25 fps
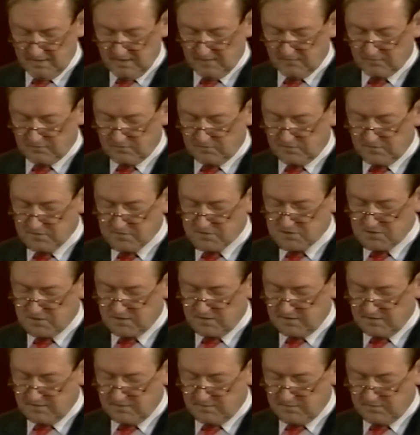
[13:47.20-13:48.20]

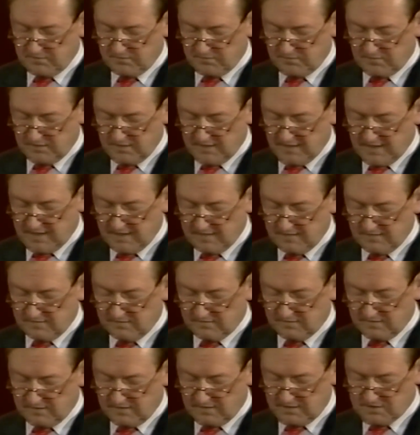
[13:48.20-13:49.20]
Traditionally, we've relied
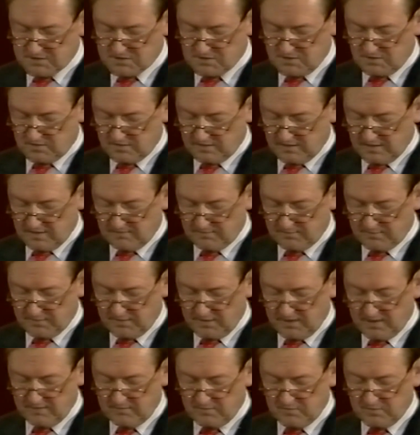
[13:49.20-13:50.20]
as a nation on our
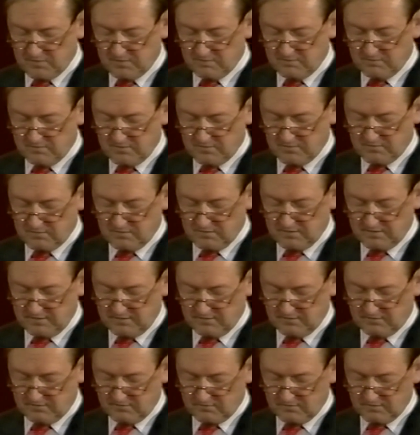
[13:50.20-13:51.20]
primary and mineral
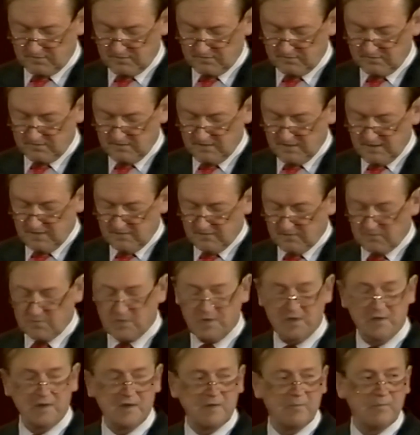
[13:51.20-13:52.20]
industries to
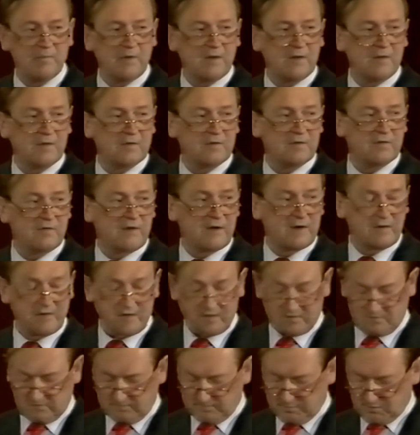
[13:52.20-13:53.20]
earn the bulk of our
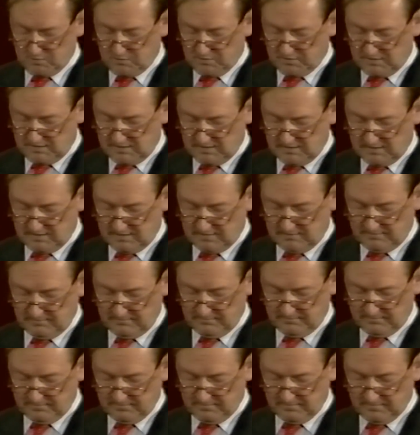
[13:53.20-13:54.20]
export
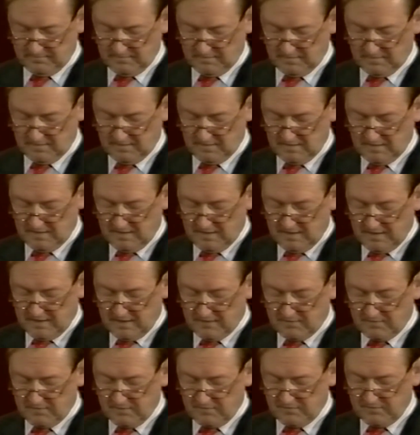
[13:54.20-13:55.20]
income.
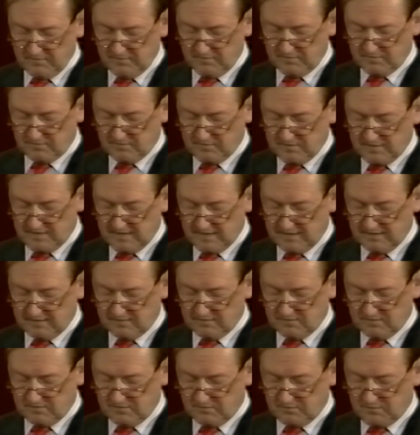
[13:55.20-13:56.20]
However, the
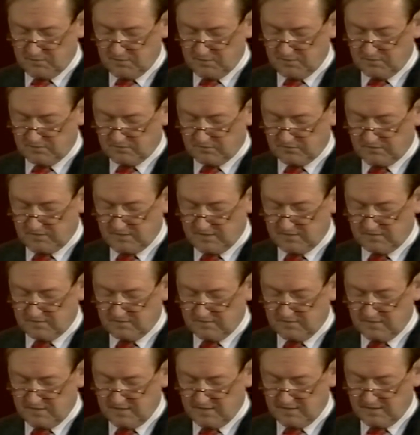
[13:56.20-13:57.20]
reality of world trade
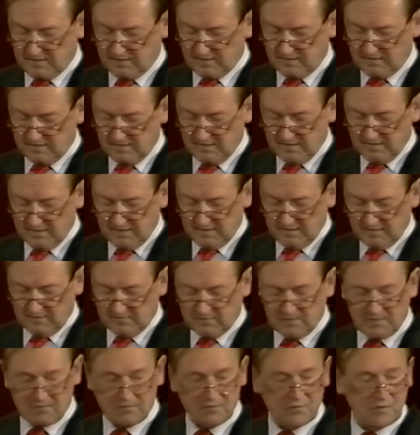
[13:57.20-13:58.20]
today is
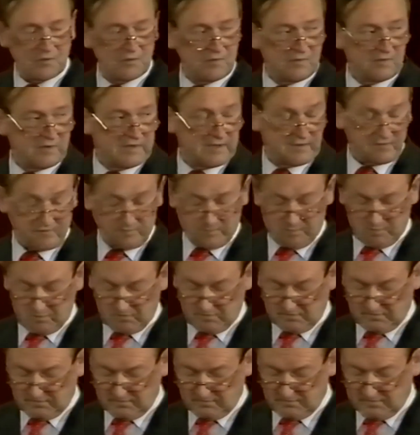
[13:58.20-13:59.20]
that rural
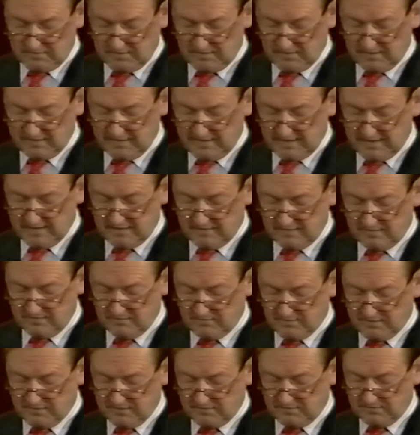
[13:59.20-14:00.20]
exports have declined in
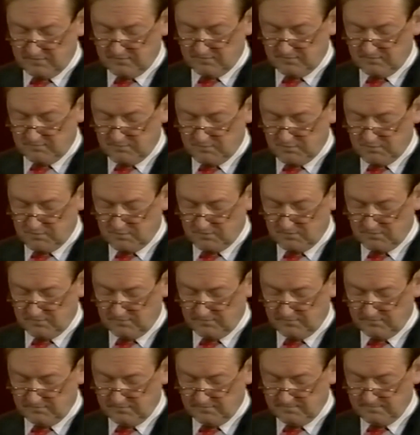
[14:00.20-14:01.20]
relative
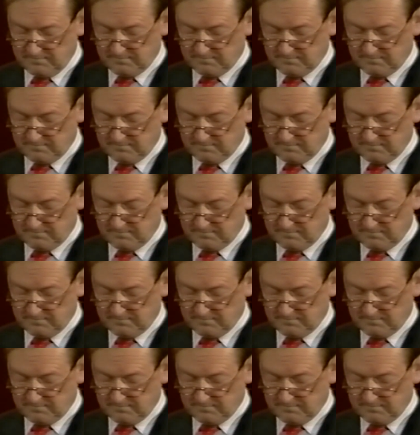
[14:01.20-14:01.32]
importance.